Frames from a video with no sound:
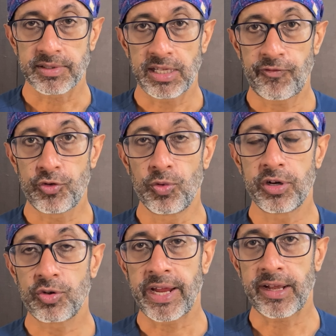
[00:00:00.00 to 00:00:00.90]
if you were
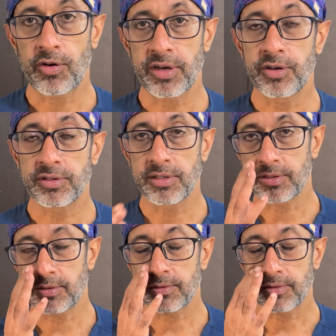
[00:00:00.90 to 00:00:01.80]
to get out into
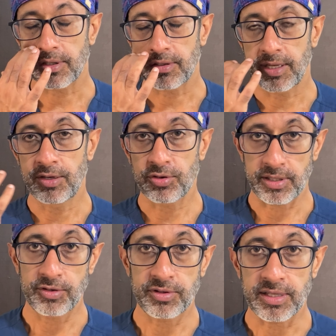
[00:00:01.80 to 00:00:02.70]

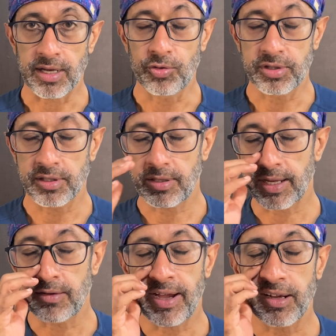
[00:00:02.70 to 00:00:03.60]
the outer
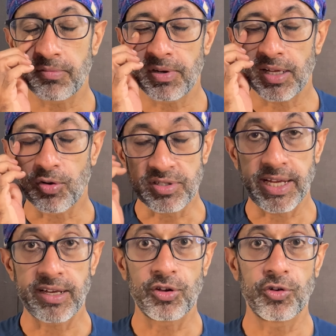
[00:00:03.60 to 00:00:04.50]
environment
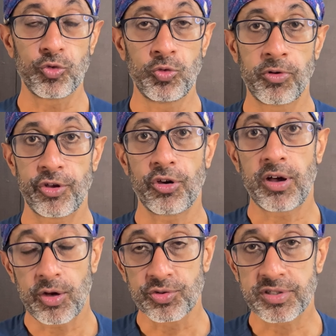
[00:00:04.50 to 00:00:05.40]
outside your room or your
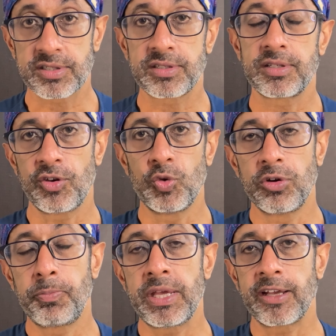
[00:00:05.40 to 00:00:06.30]
house, you
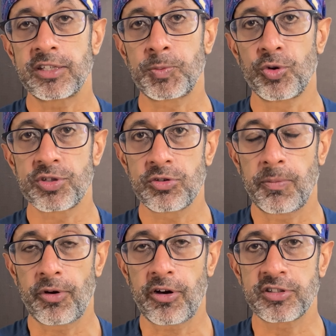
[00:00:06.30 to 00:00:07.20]
would be exposed to
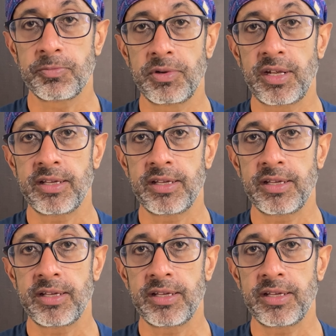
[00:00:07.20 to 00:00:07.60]
approximately